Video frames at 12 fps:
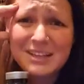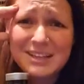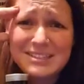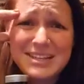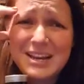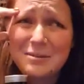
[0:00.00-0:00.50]

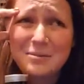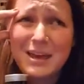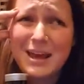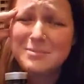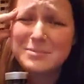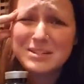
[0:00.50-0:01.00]
Like today we
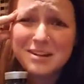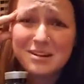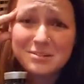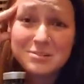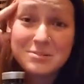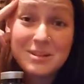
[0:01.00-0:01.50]
had
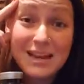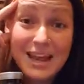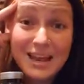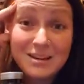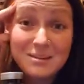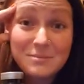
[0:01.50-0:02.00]
McDonald's with
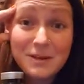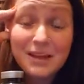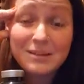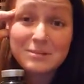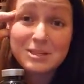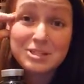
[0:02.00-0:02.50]
Nana,
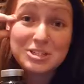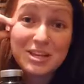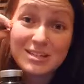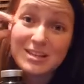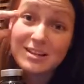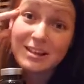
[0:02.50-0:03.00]
but because you
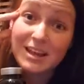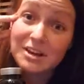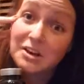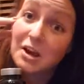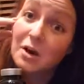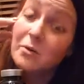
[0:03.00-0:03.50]
can't tell Nana
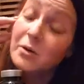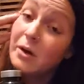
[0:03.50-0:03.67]
no.